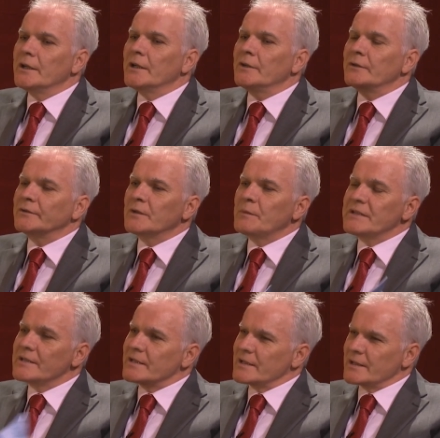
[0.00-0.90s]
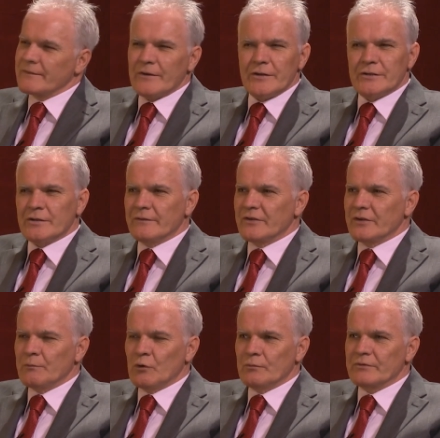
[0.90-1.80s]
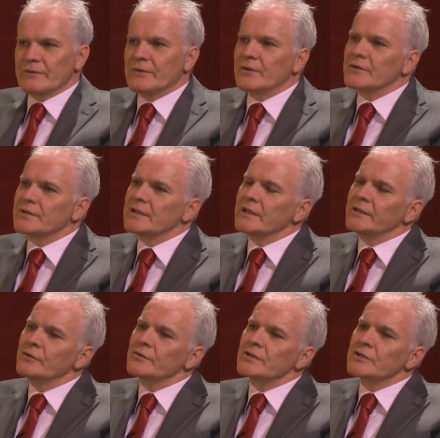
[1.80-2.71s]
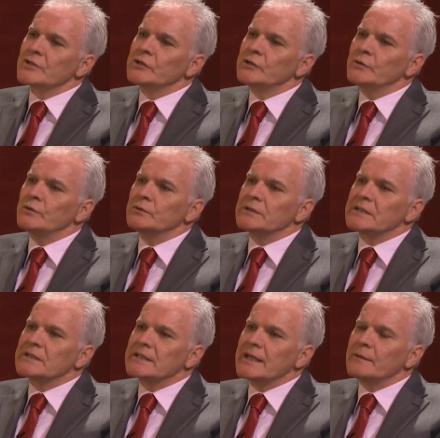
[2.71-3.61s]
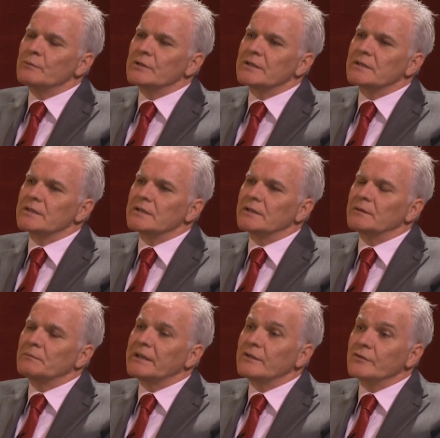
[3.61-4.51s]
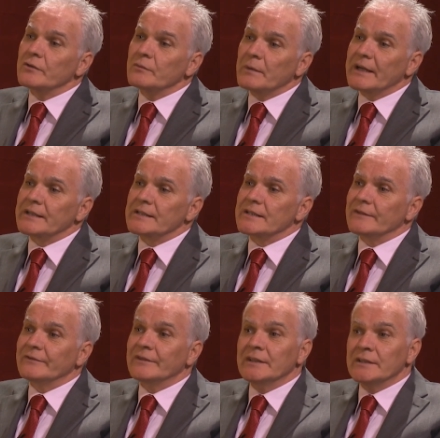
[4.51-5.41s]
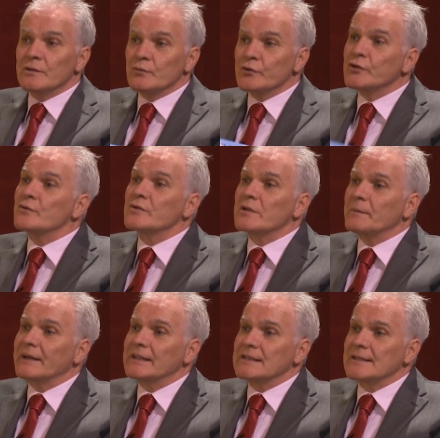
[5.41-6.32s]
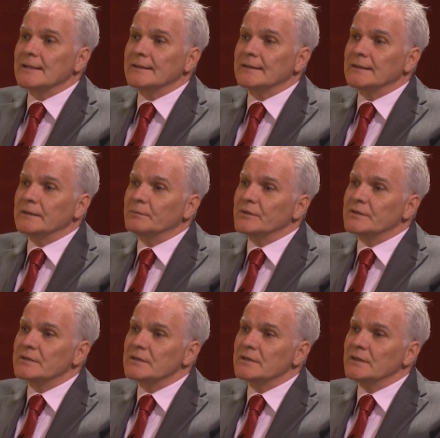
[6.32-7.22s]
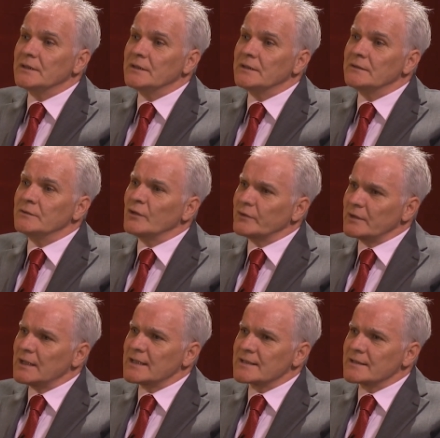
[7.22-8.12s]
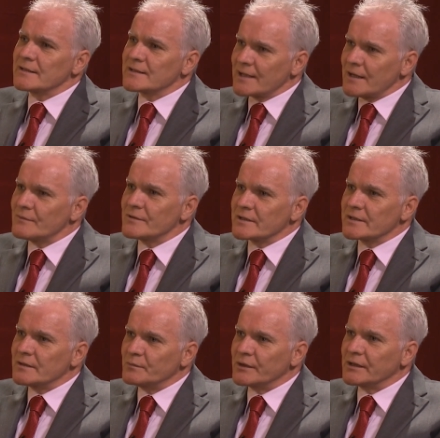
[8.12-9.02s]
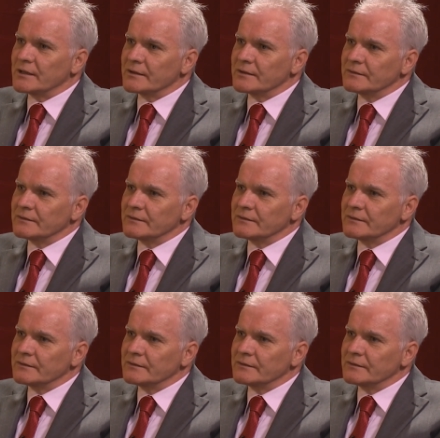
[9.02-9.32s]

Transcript: mm. now, the business is very tough at the moment, of course, and I notice you the same with uh, many other bands have Reduce the band slightly, but uh, nonetheless, the sound is still brilliant. The